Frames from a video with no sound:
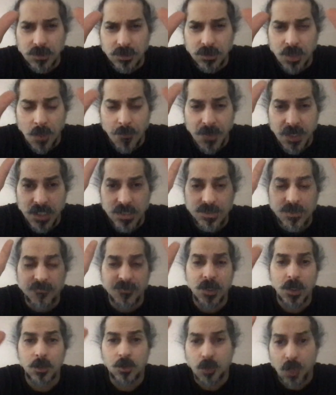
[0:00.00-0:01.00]
committing
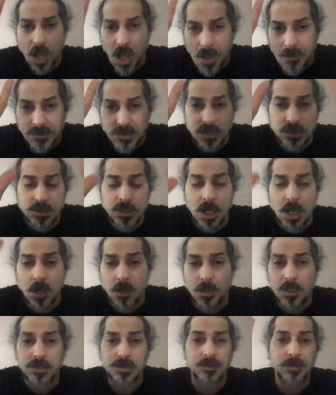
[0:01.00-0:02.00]
severe crimes and
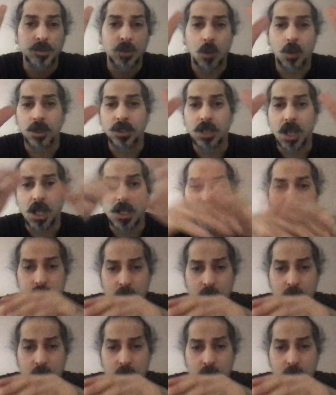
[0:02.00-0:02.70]
terrorism and organized